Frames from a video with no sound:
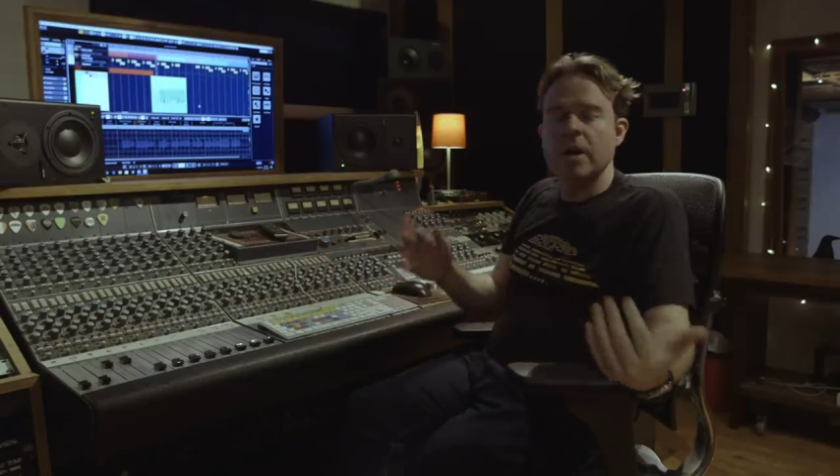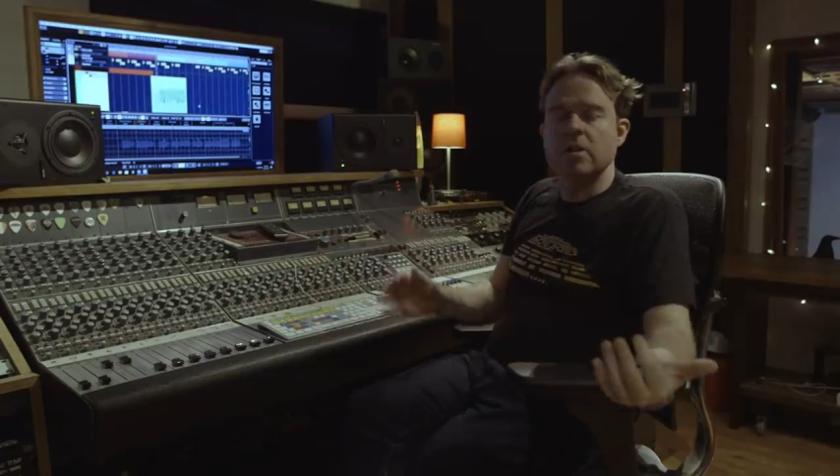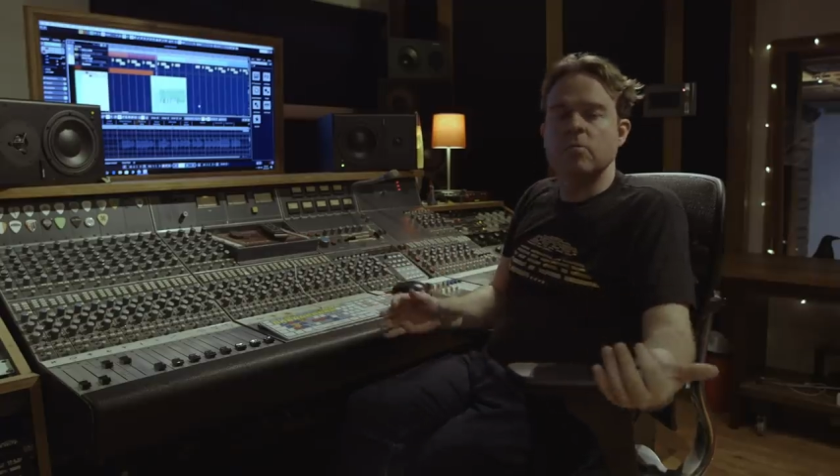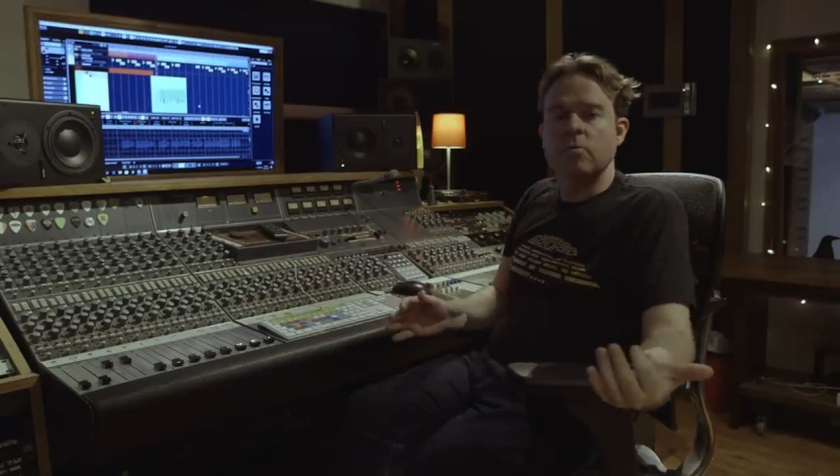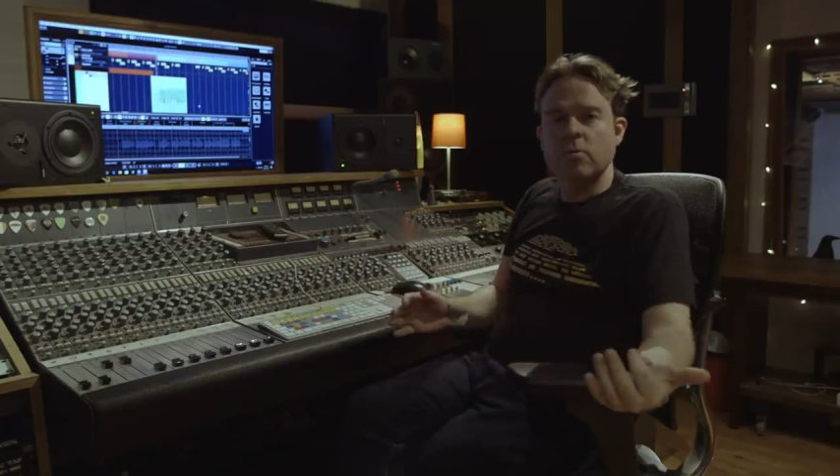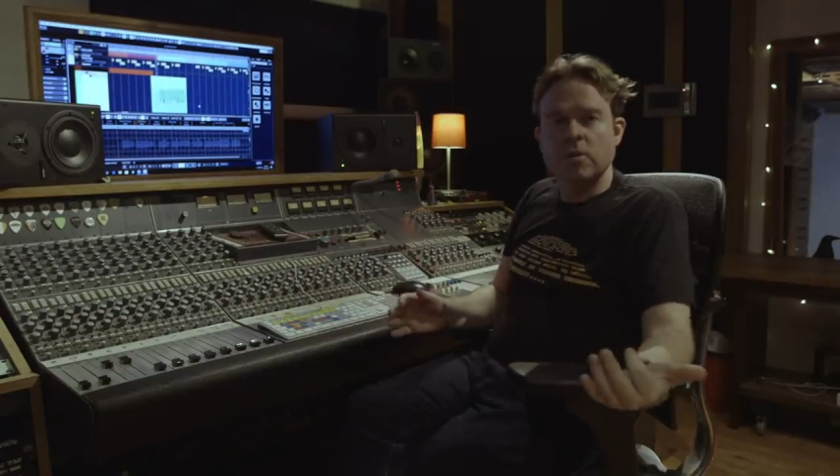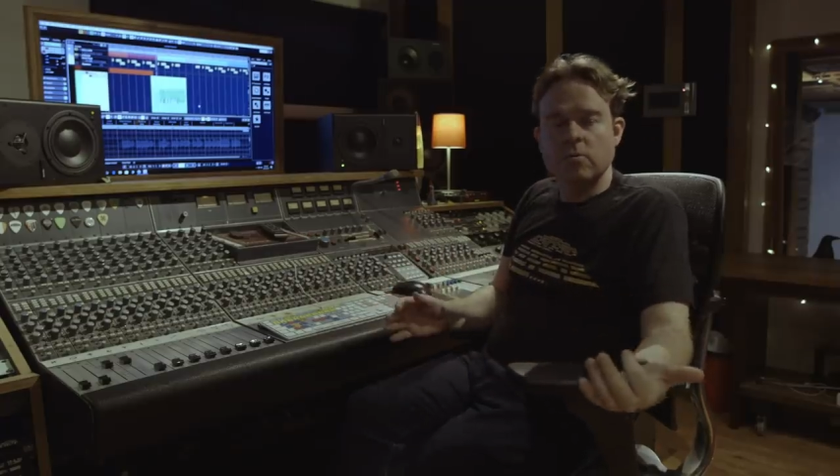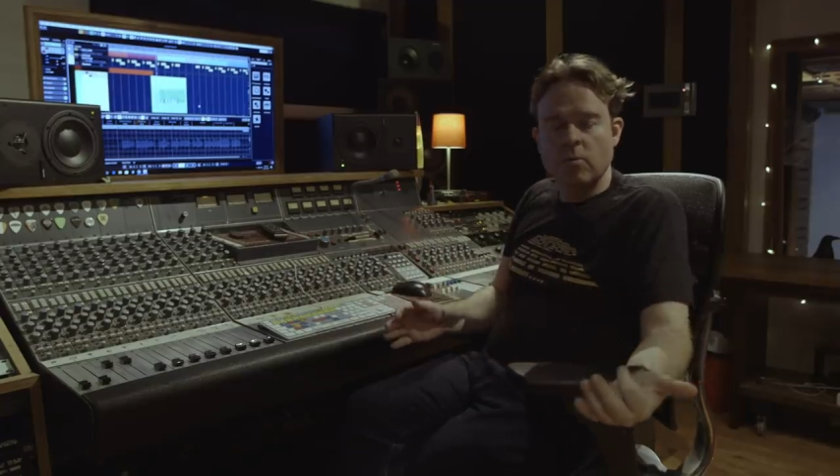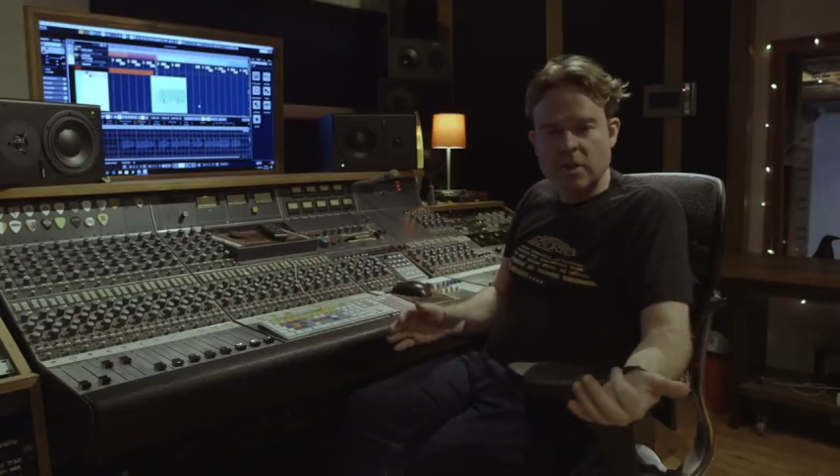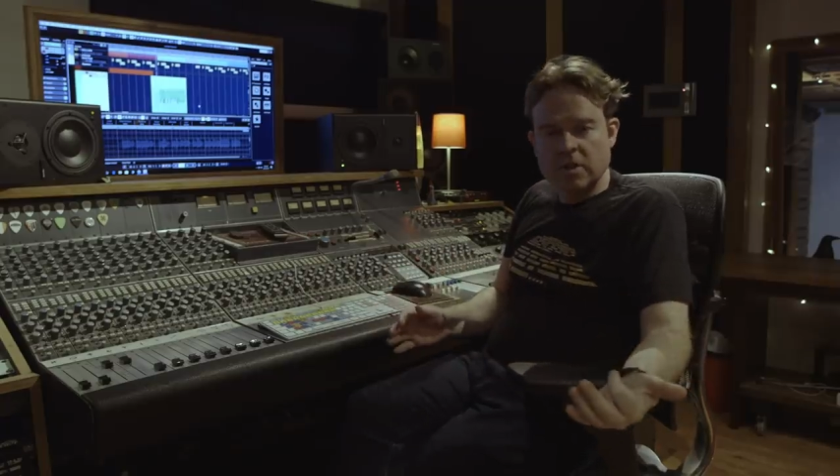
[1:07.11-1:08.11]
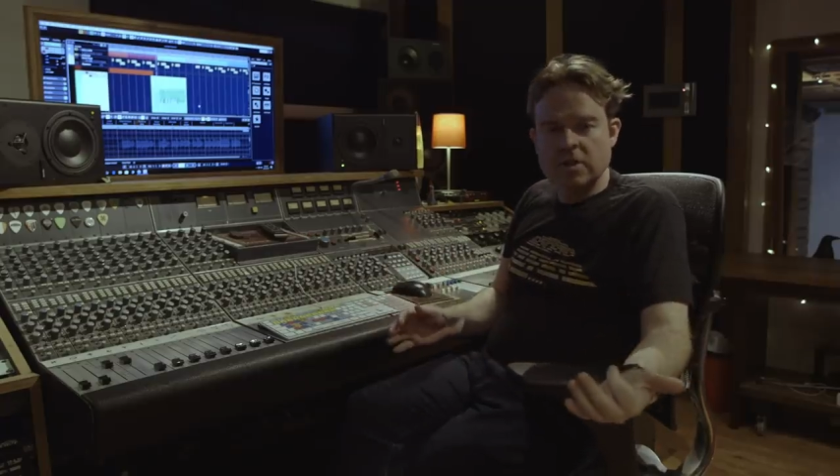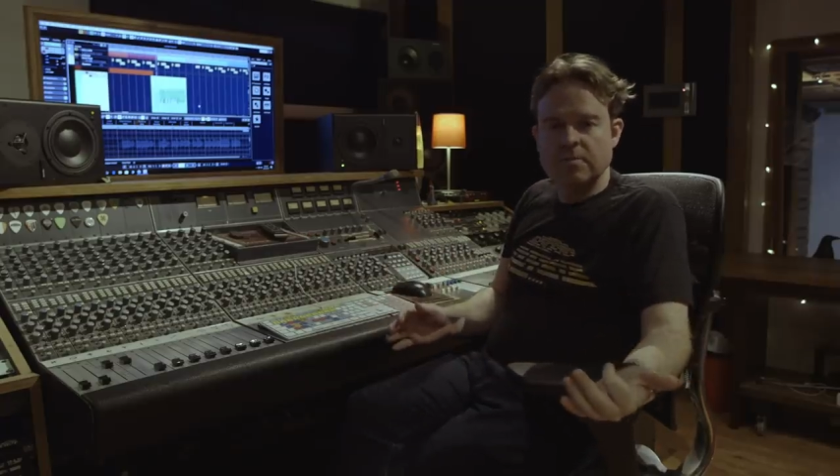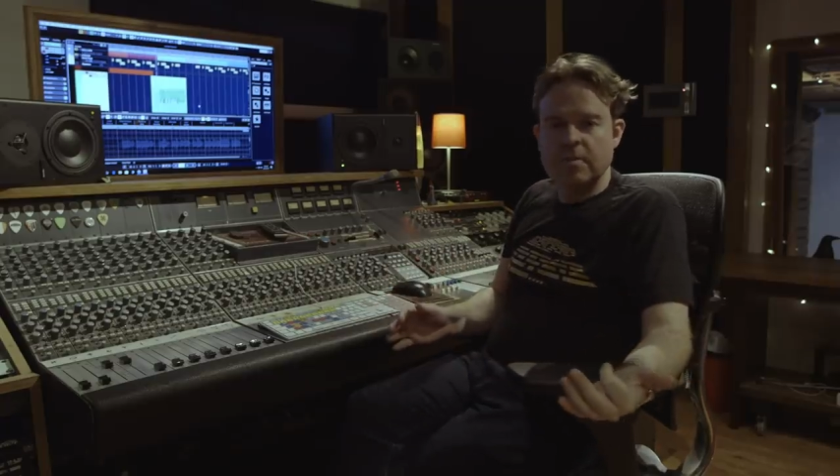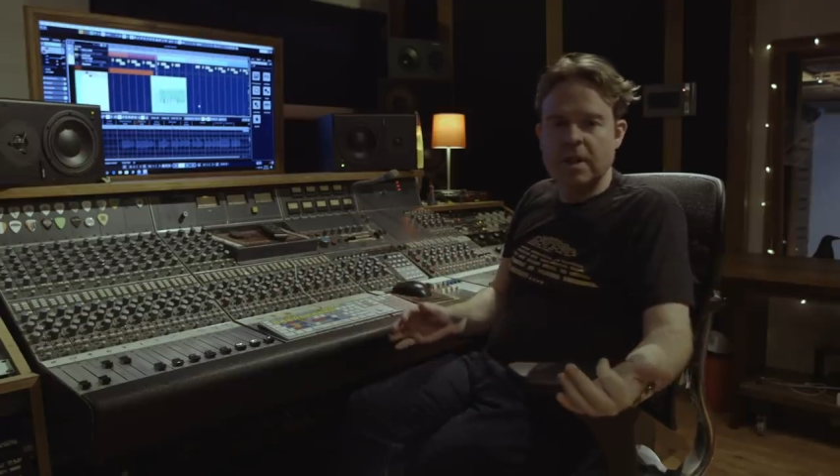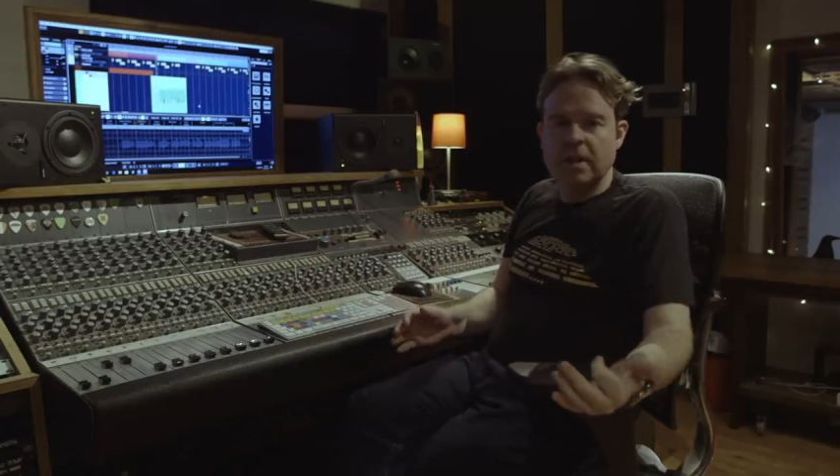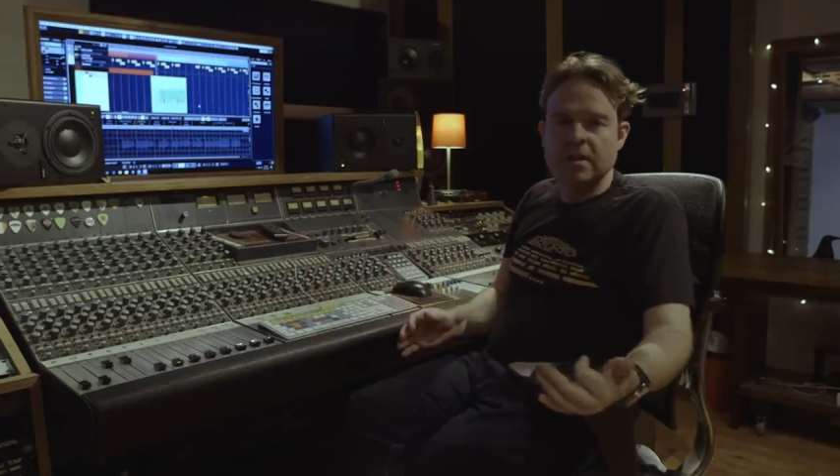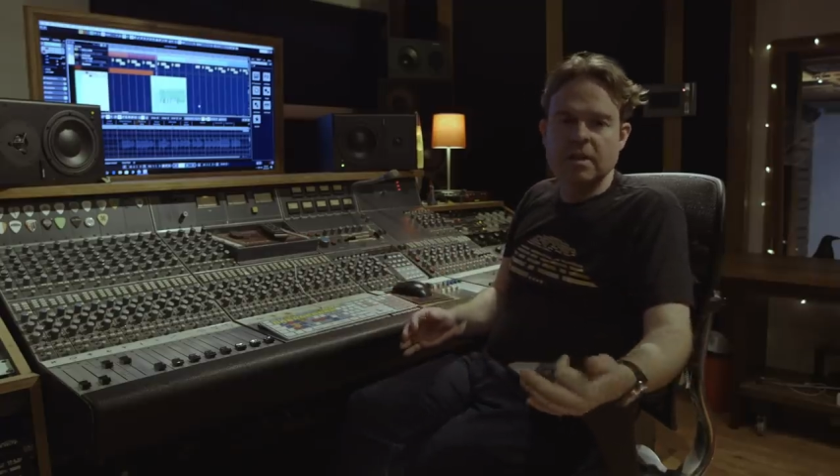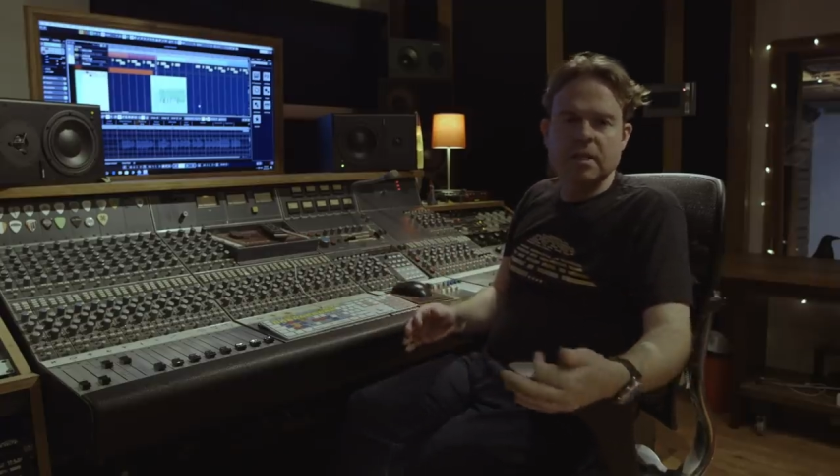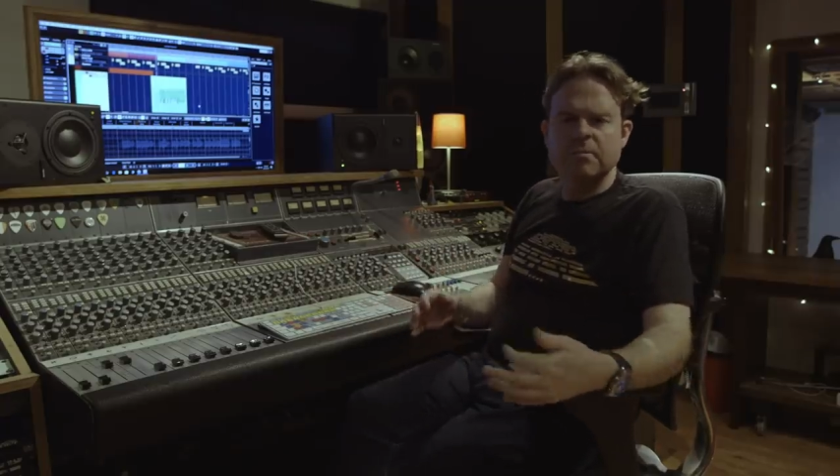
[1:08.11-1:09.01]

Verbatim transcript: way you want it to be,